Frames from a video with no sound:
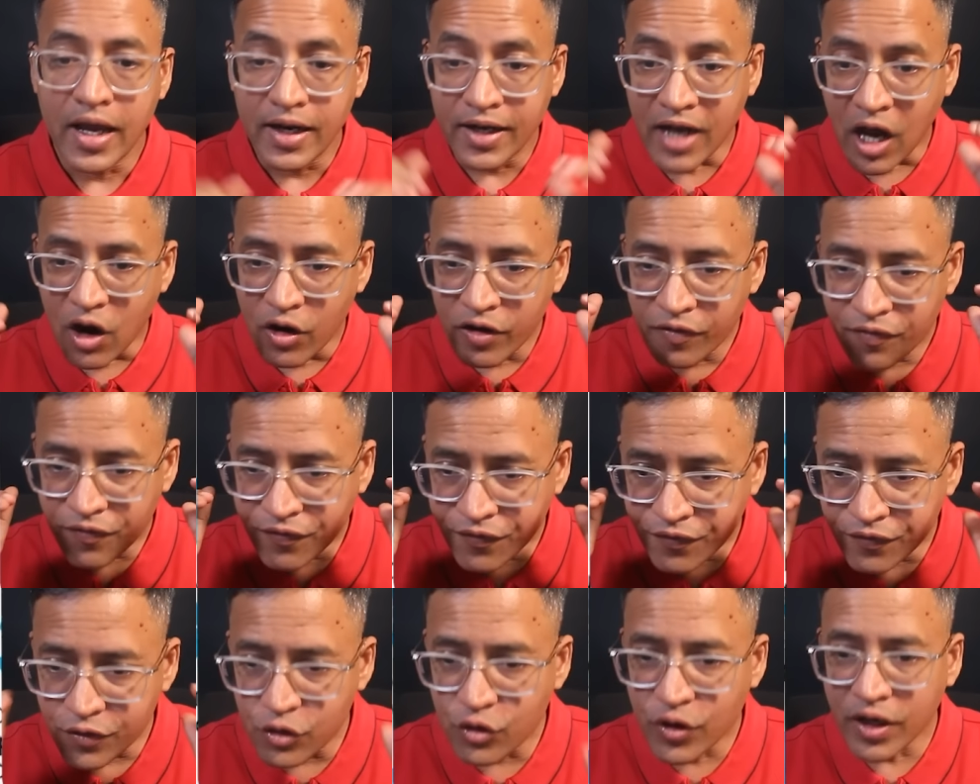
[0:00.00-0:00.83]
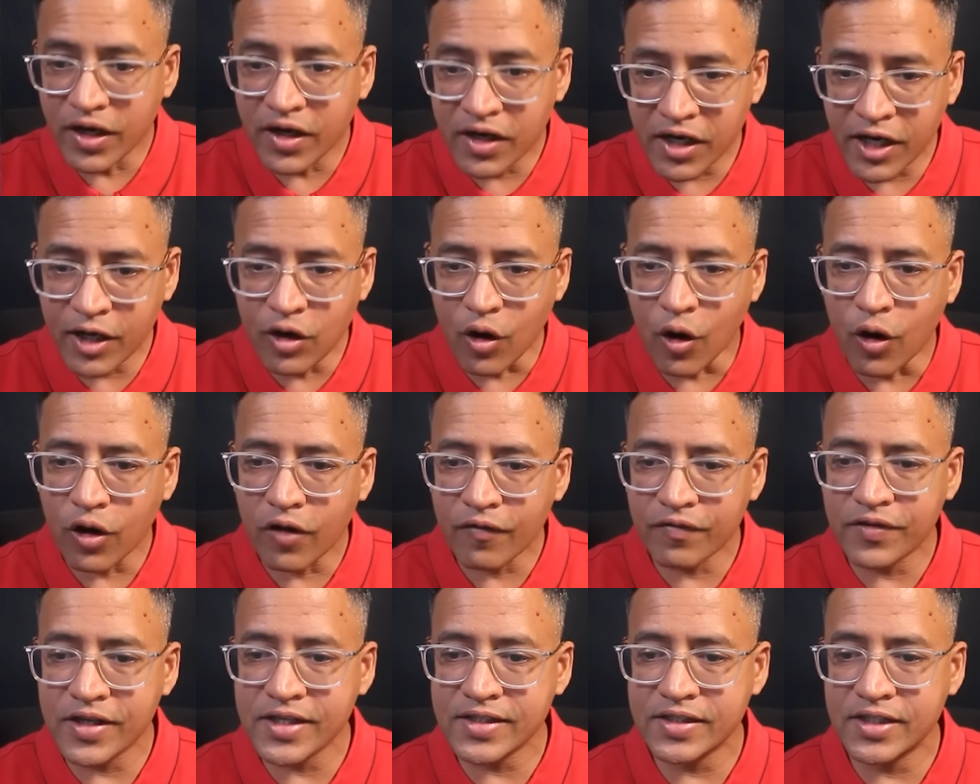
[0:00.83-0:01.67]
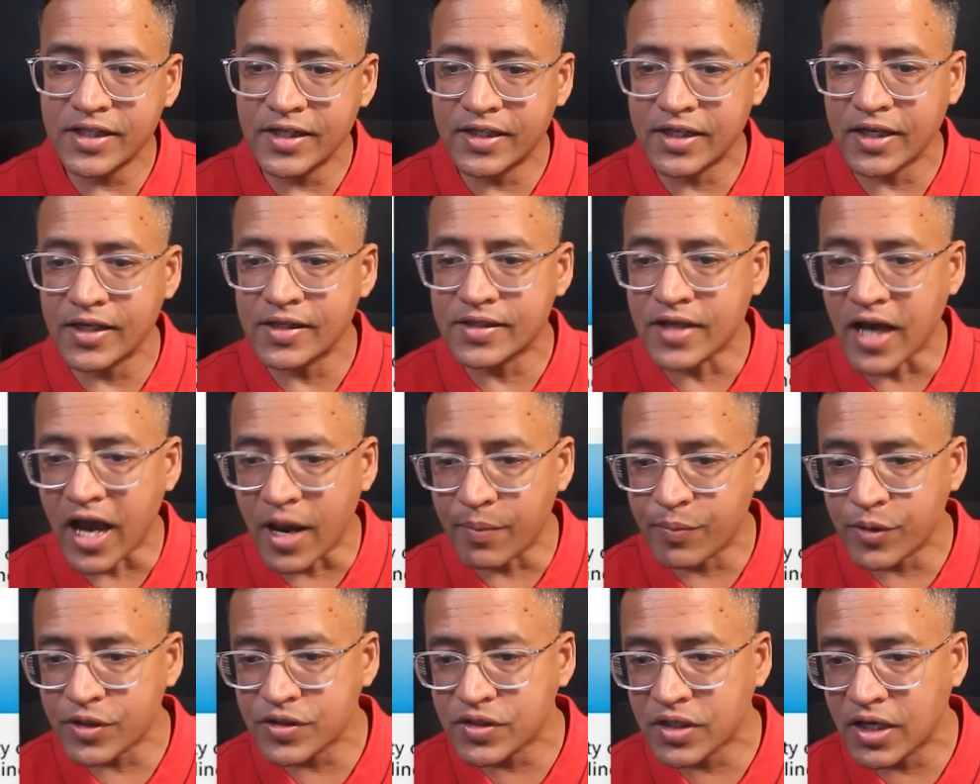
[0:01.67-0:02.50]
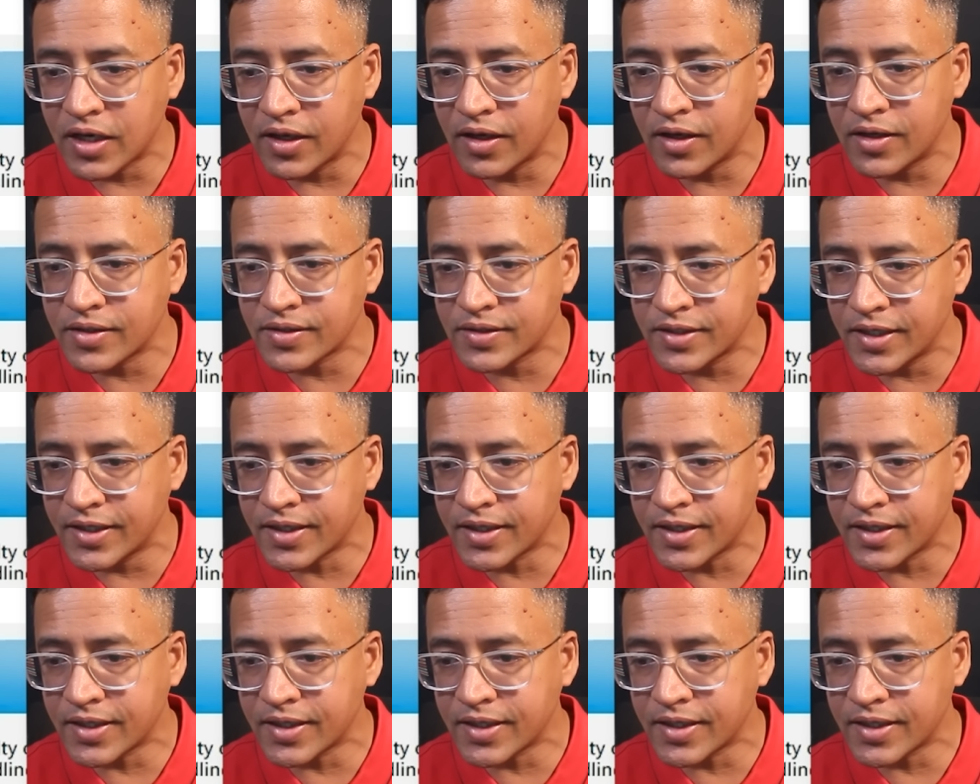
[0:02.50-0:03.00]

Now, if you can read all of these details, hyperscalers,